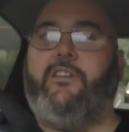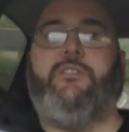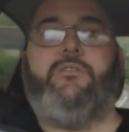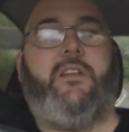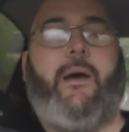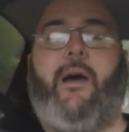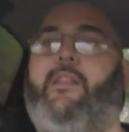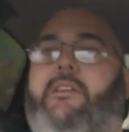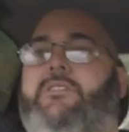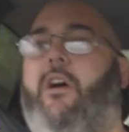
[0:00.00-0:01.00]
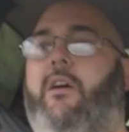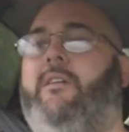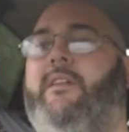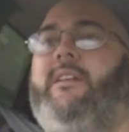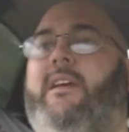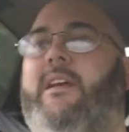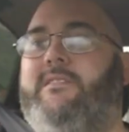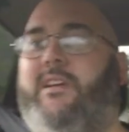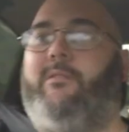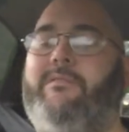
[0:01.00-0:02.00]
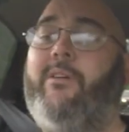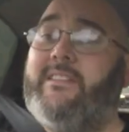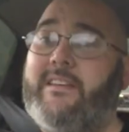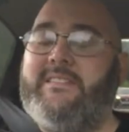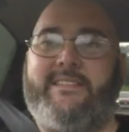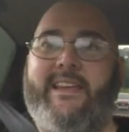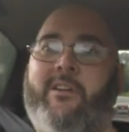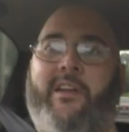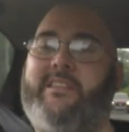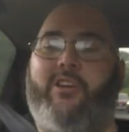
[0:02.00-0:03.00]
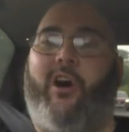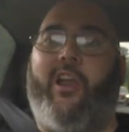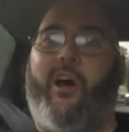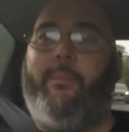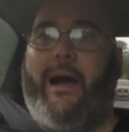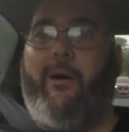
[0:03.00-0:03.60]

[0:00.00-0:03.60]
good use of the power that it's got. So though it doesn't sound like it's got a lot of